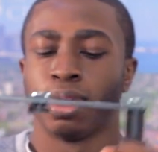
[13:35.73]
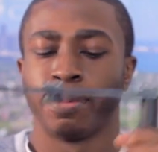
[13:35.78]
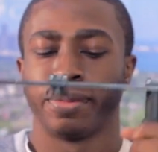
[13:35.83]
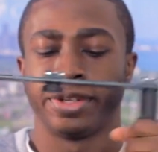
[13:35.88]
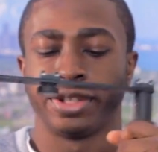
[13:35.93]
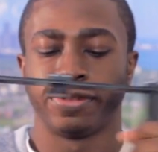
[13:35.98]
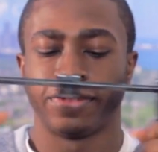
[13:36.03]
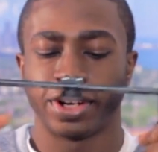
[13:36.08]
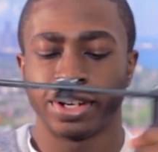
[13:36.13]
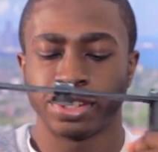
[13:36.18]
but
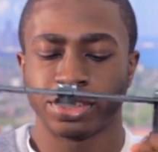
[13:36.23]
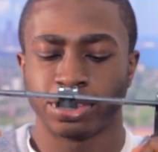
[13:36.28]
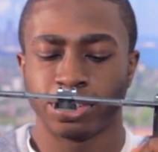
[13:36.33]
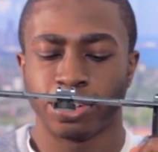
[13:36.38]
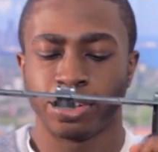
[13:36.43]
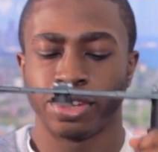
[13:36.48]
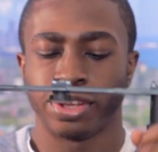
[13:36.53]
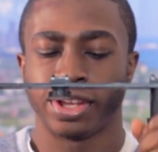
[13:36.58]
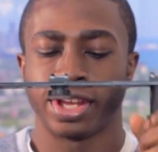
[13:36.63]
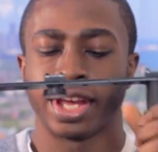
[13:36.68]
it's very
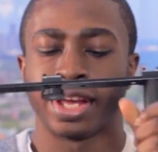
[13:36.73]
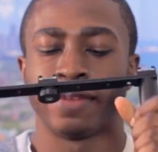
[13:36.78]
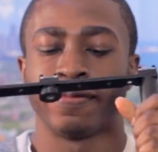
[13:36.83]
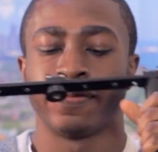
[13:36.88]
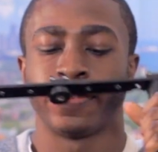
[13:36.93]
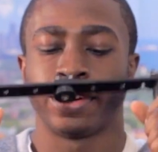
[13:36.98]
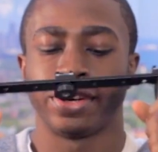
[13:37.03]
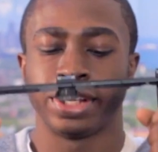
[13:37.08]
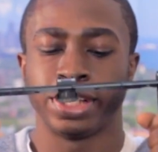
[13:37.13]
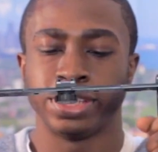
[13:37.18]
sturdy and
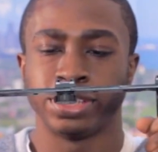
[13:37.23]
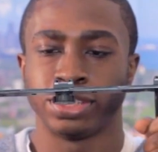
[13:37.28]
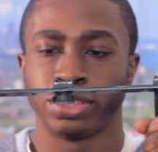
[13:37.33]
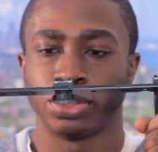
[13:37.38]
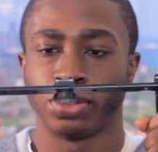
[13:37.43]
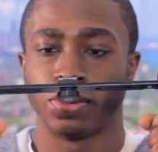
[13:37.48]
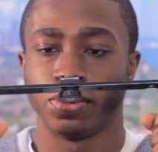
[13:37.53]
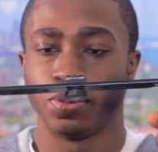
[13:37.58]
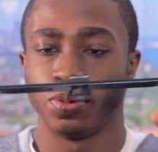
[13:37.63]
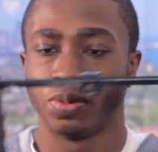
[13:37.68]
very easy
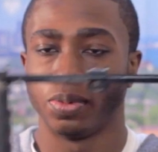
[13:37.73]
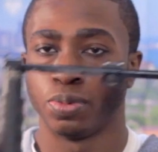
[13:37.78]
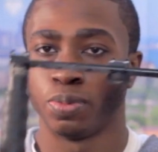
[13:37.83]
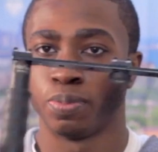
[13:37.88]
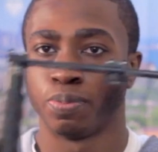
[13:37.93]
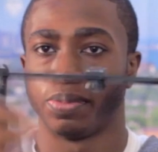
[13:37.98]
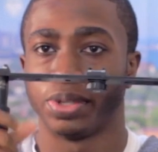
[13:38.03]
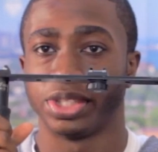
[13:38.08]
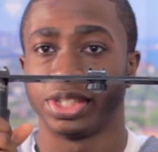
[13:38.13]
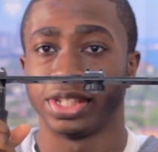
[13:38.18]
to
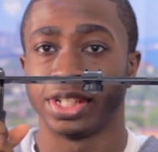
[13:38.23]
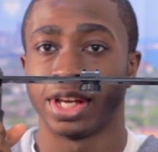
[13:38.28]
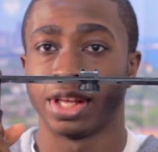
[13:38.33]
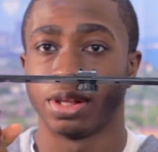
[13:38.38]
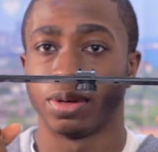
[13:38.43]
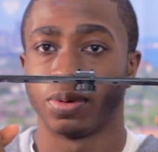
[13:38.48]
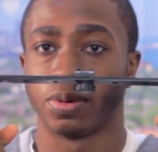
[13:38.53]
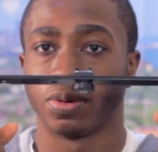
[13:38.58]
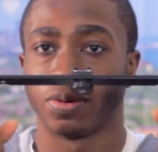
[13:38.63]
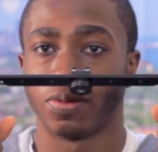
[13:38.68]
put
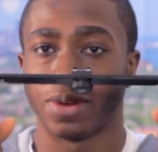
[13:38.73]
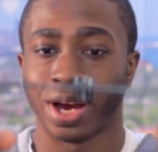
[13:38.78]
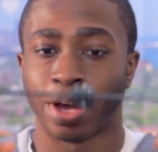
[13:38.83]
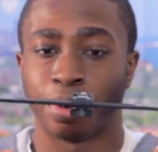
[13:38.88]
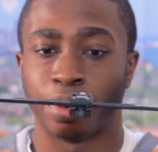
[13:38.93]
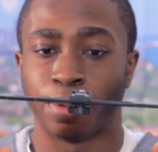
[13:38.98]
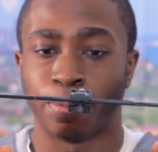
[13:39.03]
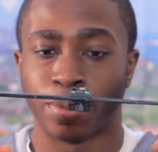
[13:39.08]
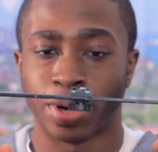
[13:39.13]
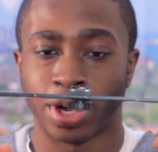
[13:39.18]
together out
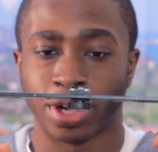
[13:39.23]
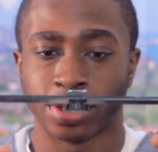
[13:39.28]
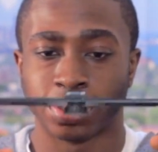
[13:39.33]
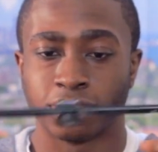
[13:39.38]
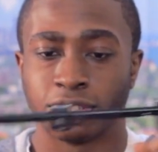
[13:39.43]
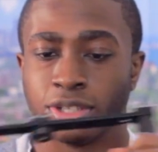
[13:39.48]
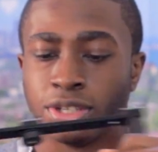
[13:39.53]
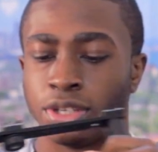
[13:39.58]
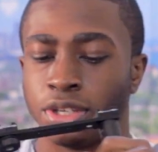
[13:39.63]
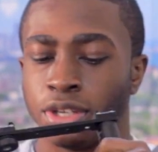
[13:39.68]
of the
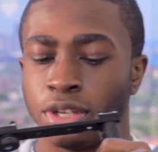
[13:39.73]
box.